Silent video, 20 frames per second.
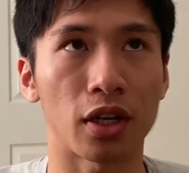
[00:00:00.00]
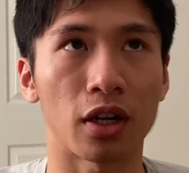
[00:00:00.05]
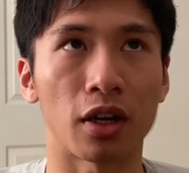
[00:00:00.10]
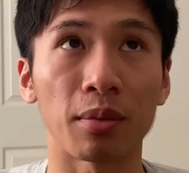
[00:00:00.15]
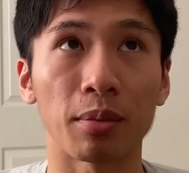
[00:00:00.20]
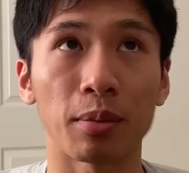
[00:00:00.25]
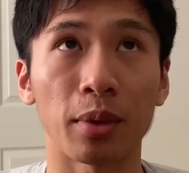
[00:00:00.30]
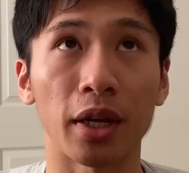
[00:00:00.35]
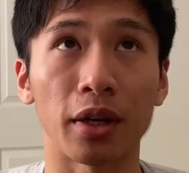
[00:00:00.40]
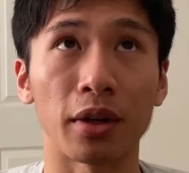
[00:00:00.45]

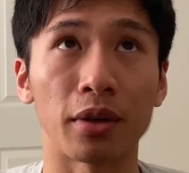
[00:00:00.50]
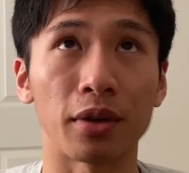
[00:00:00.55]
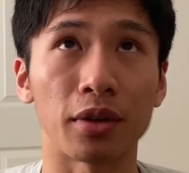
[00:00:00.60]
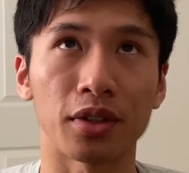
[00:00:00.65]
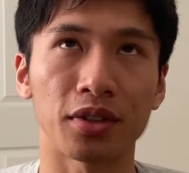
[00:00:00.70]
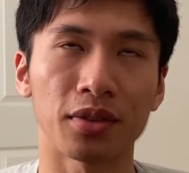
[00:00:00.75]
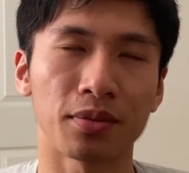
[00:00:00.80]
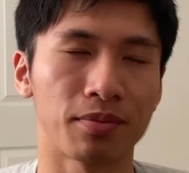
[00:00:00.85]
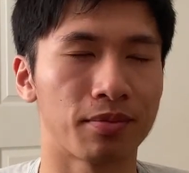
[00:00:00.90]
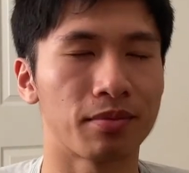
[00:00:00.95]
up
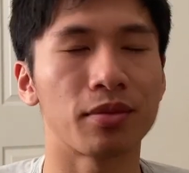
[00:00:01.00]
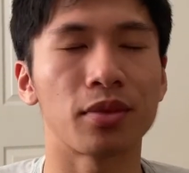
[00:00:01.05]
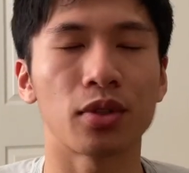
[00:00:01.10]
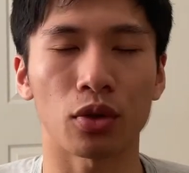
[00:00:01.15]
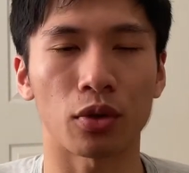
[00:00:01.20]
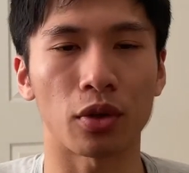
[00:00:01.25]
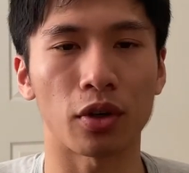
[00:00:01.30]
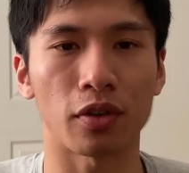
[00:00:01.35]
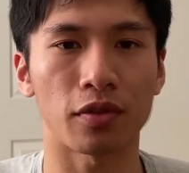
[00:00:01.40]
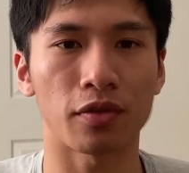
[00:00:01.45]
and
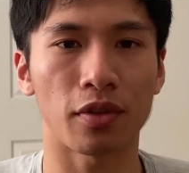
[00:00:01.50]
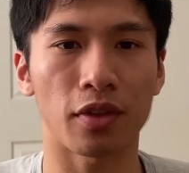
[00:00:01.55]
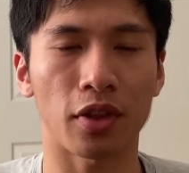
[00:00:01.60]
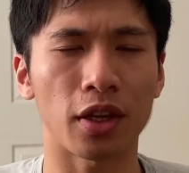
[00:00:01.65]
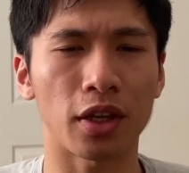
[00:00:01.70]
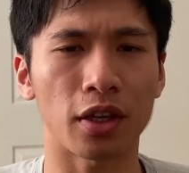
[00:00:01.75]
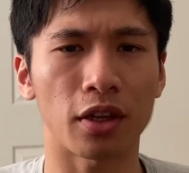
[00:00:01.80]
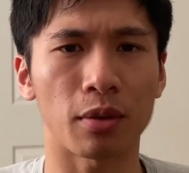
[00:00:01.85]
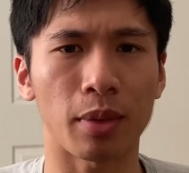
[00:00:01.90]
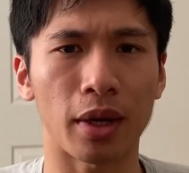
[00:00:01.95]
sort of
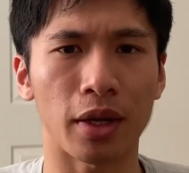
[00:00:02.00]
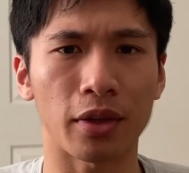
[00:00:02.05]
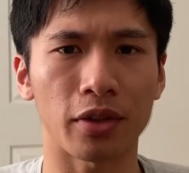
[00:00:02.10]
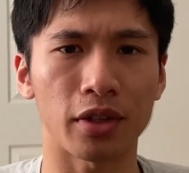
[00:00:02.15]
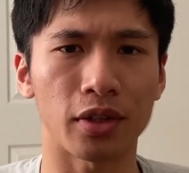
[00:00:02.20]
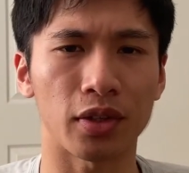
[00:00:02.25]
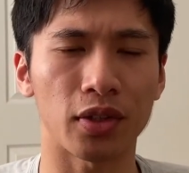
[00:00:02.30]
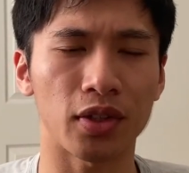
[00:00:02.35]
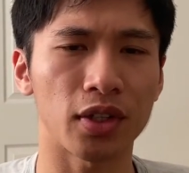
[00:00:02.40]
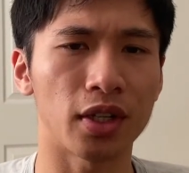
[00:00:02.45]
thinking about
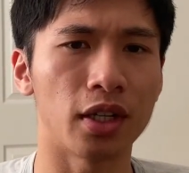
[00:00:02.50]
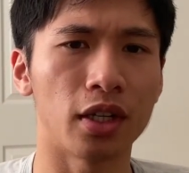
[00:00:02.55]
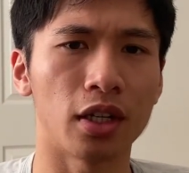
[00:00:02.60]
this,